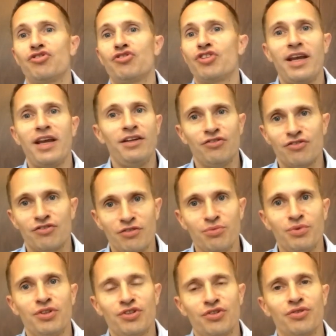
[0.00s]
change that
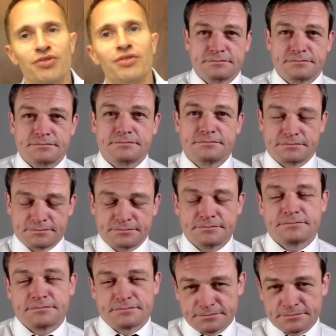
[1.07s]
we should embrace.